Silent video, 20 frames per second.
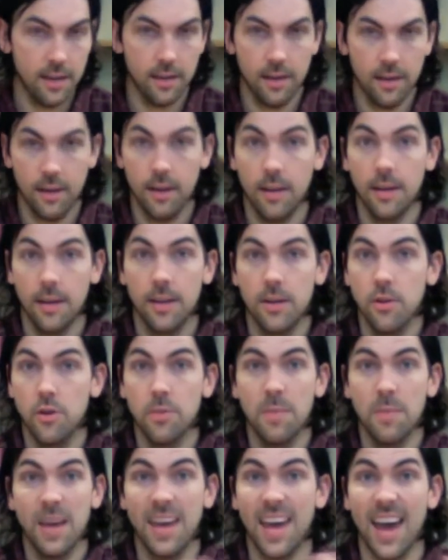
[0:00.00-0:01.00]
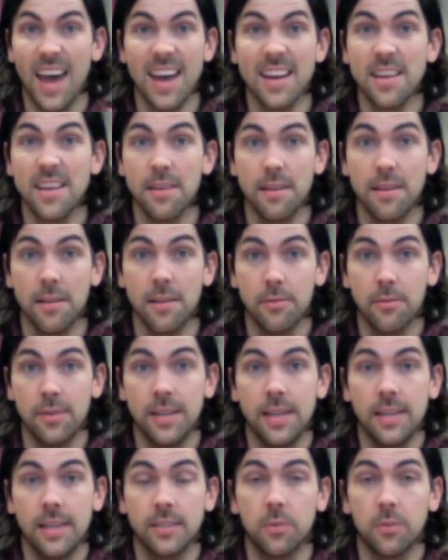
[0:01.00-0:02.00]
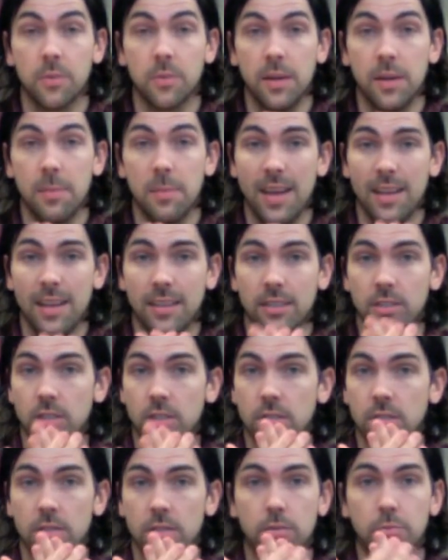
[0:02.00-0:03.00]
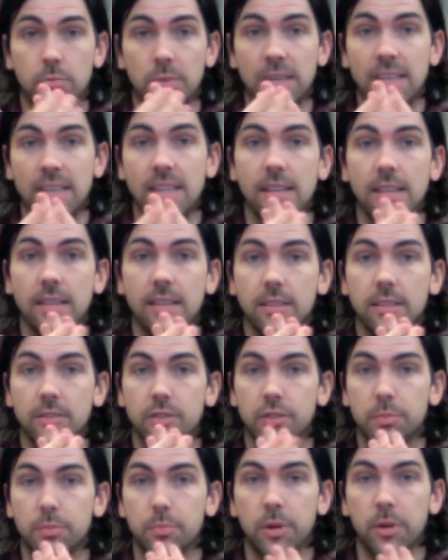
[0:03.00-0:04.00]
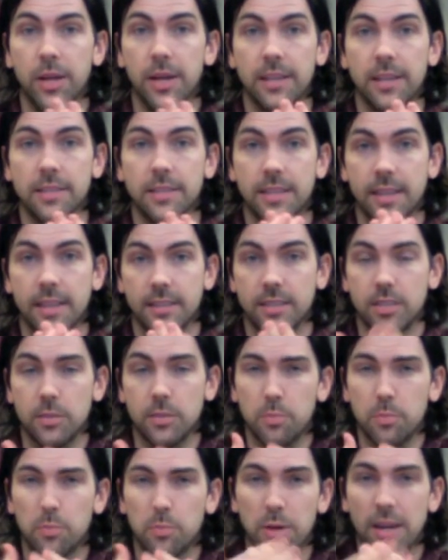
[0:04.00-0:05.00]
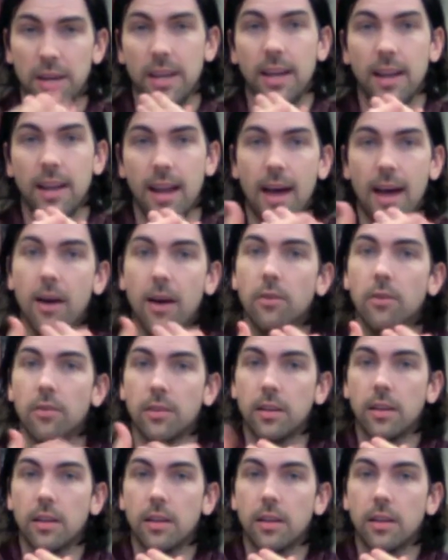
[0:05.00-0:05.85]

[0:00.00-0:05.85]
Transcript: You can make anything 3D. So we're going to make just 3D little springs that spring it out